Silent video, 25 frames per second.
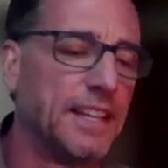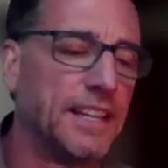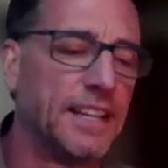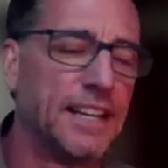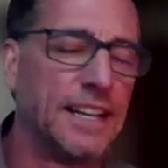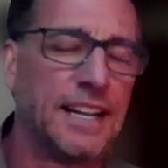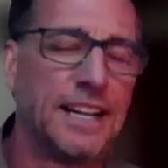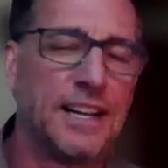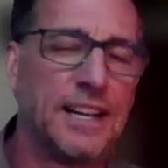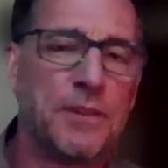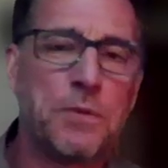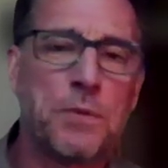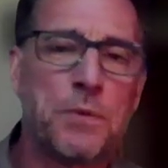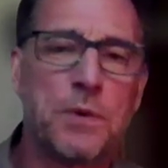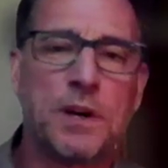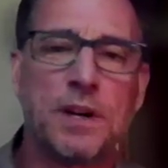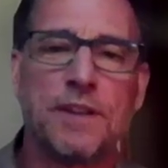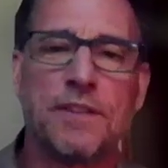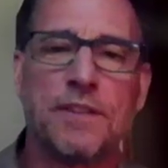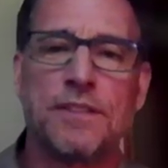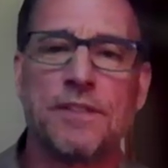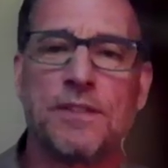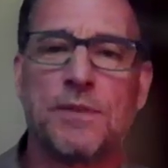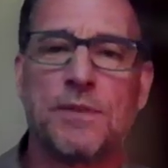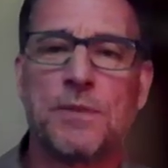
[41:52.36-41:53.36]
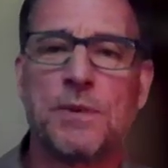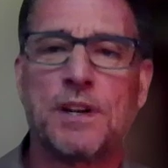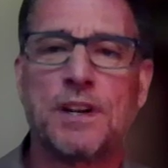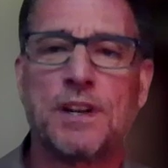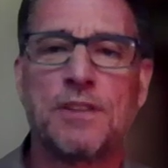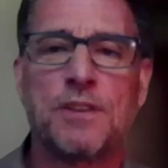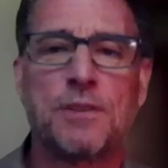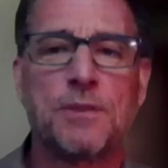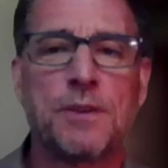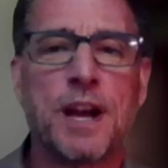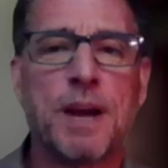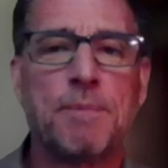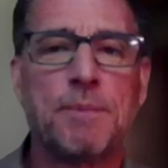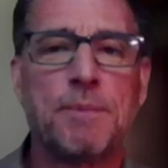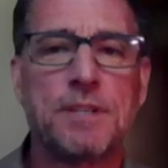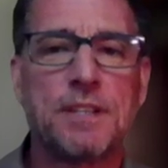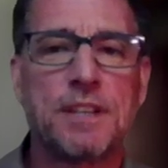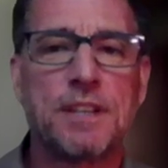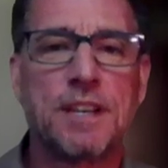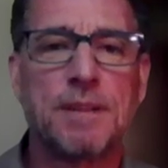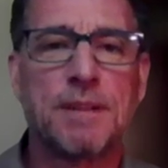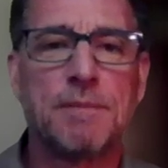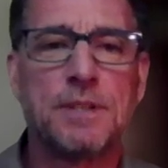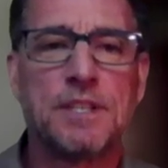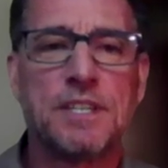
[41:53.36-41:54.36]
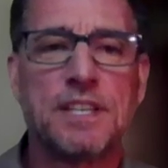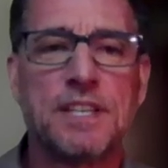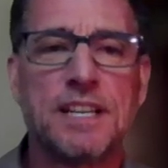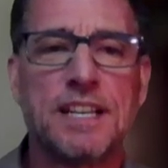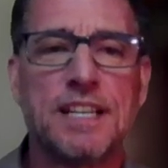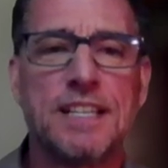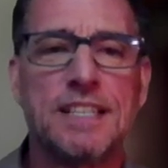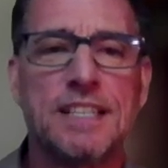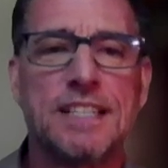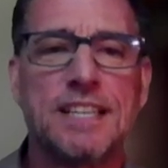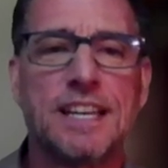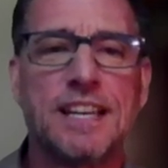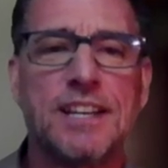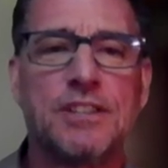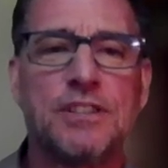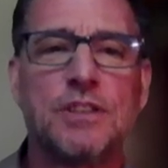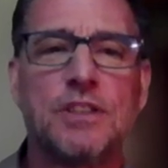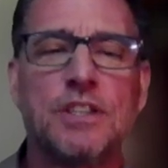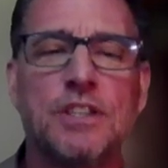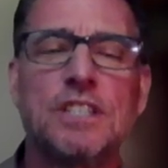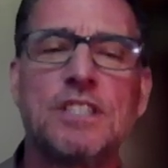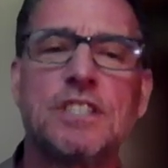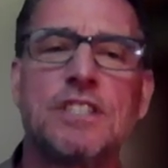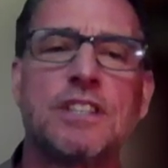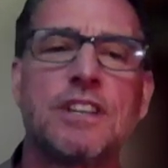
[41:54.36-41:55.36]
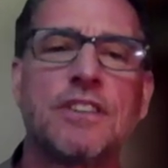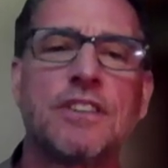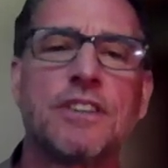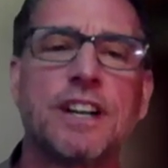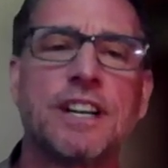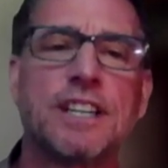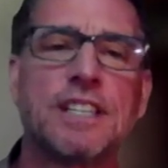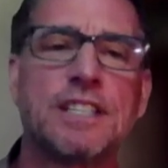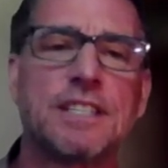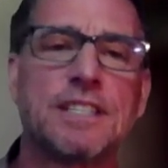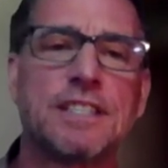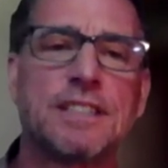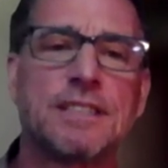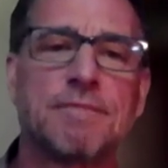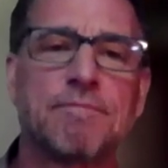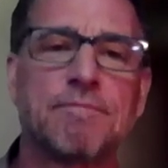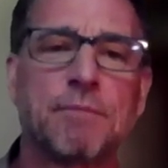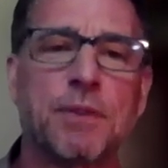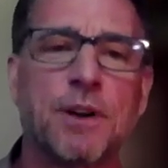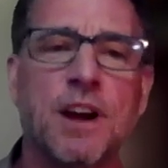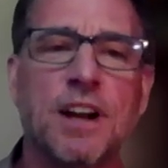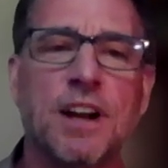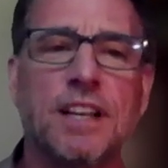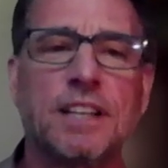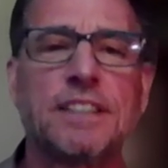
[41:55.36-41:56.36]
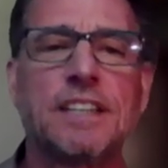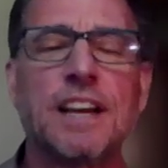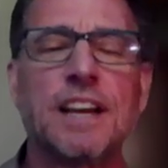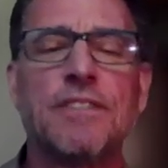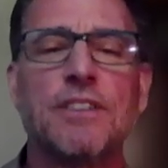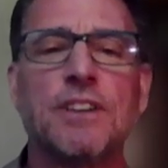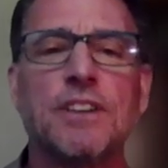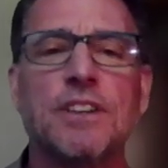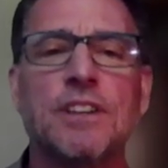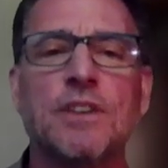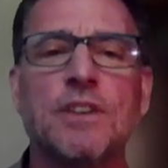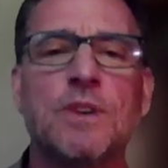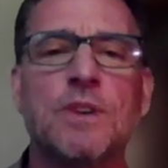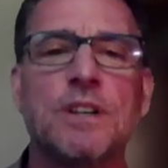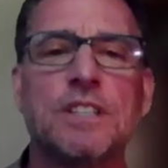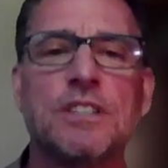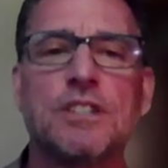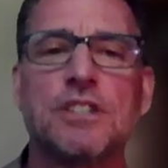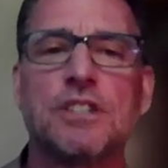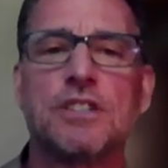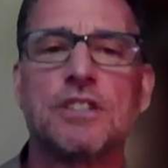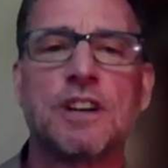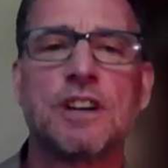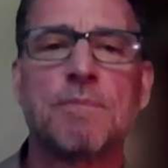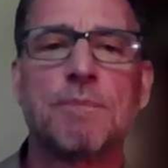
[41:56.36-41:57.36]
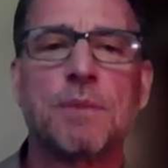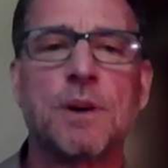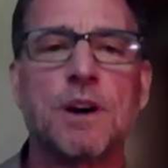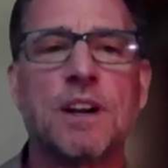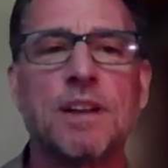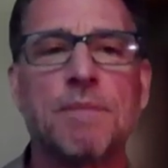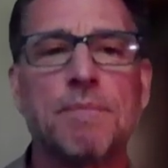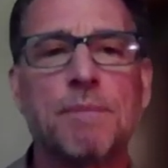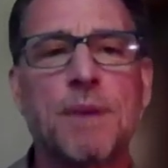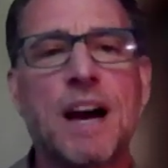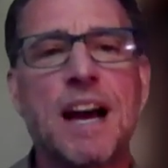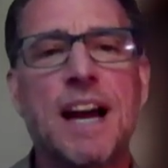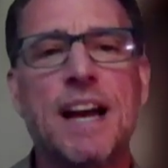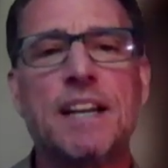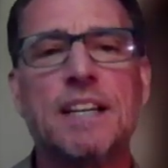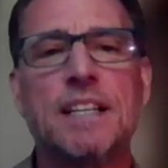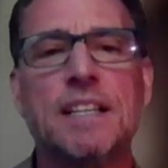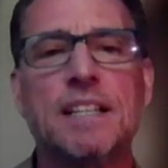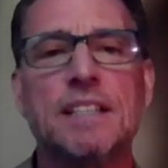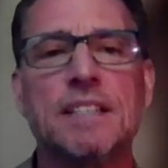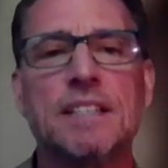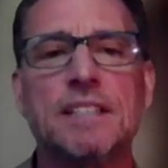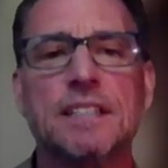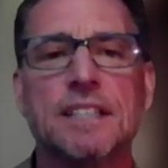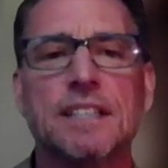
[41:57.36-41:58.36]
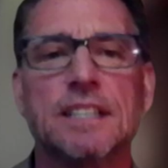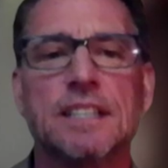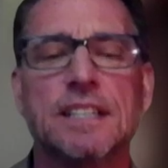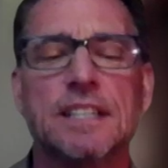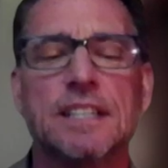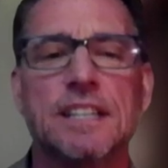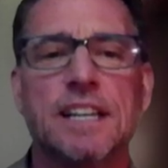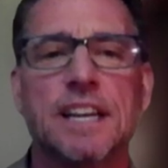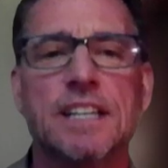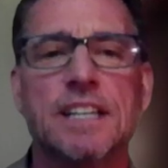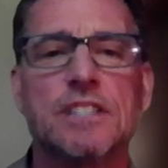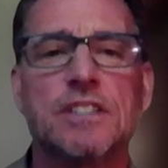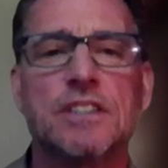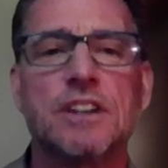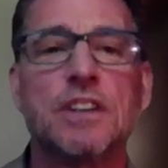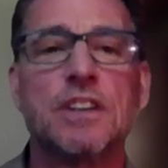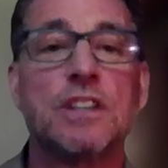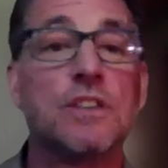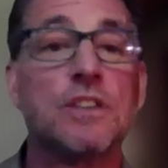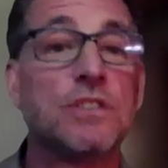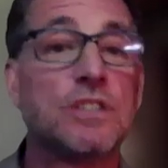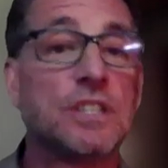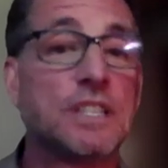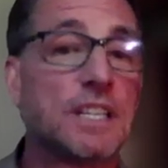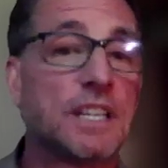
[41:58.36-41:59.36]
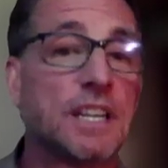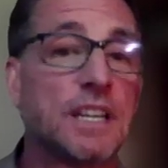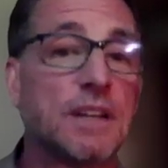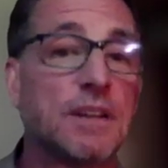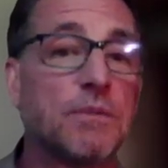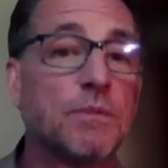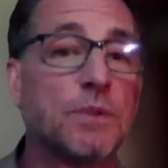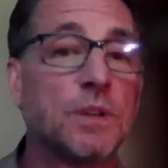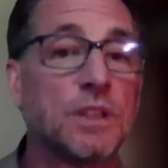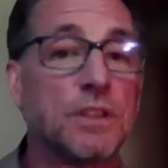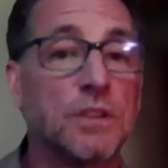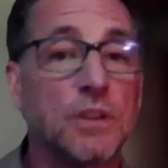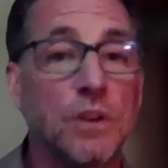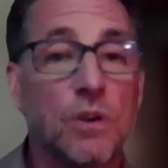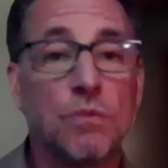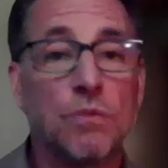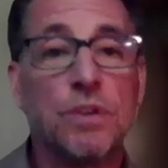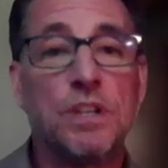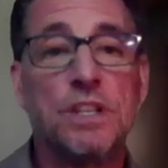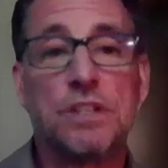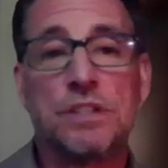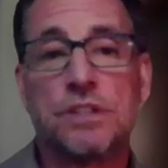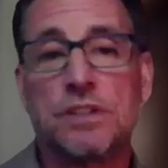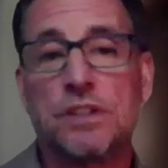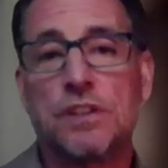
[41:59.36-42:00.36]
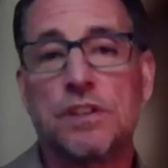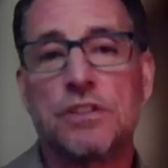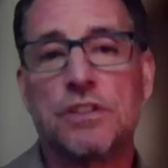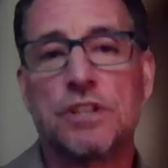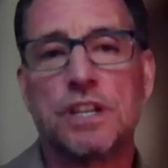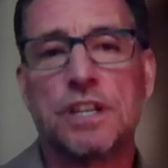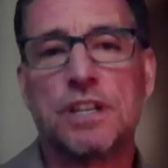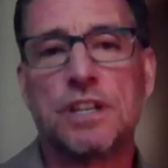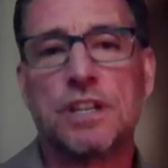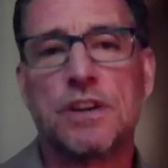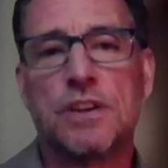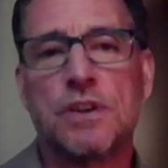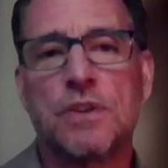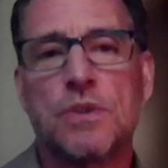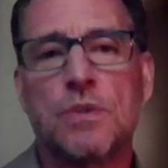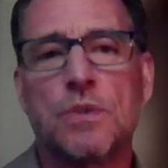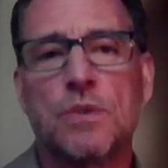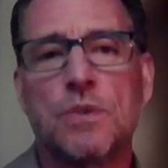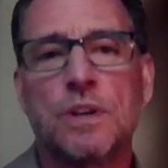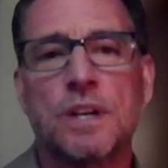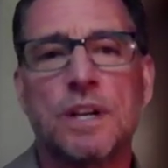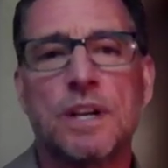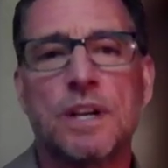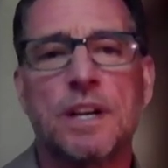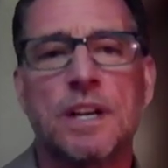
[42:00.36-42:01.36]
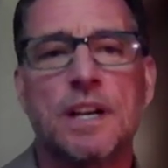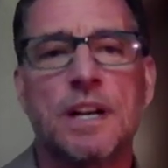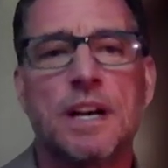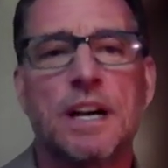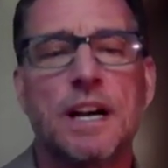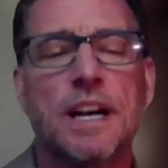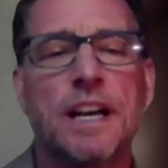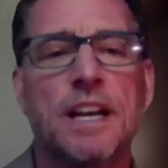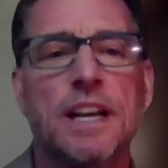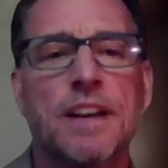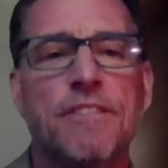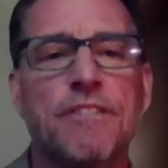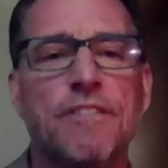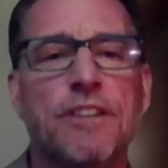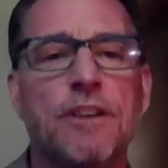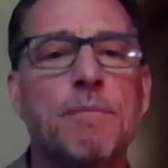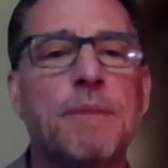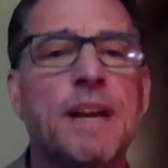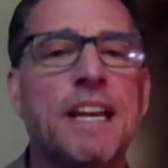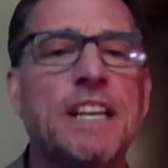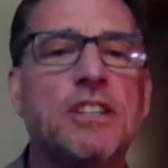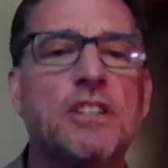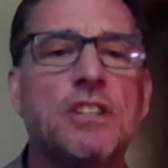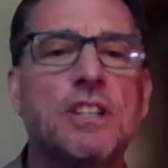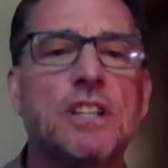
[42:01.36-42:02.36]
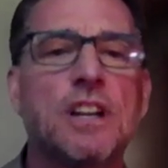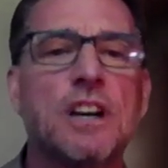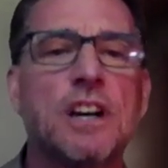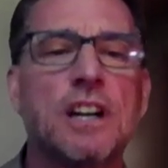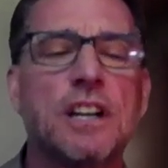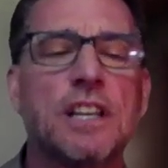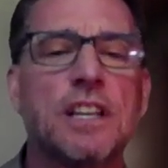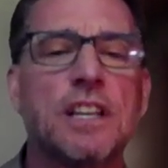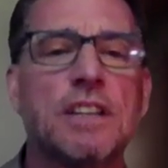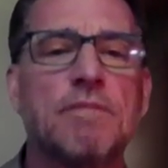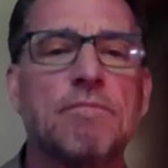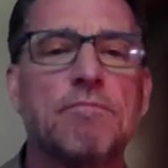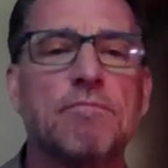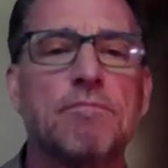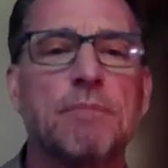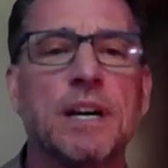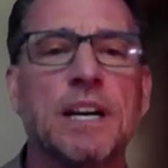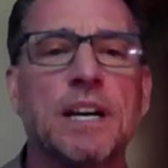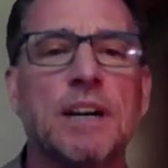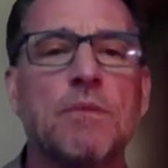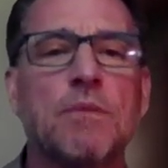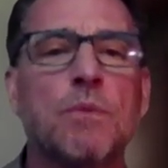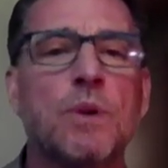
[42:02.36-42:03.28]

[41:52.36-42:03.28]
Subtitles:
one of the reps comes in and tells you this is the greatest product ever. You don't want to just jump on and buy it and start using it with no research and no information on it. But